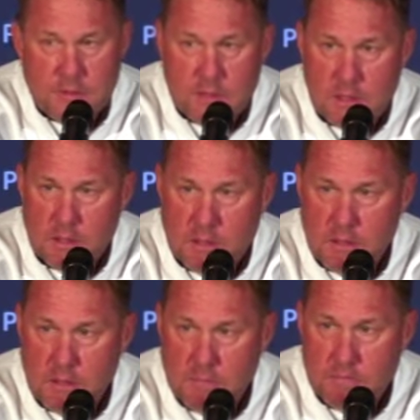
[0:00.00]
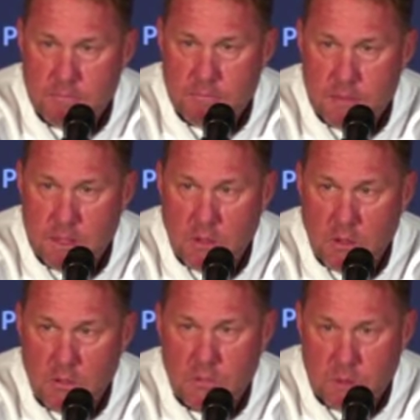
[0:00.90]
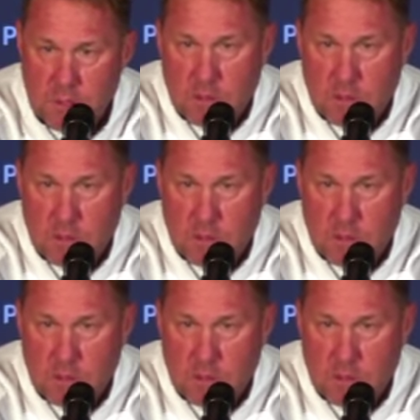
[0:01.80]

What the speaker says: and then you know,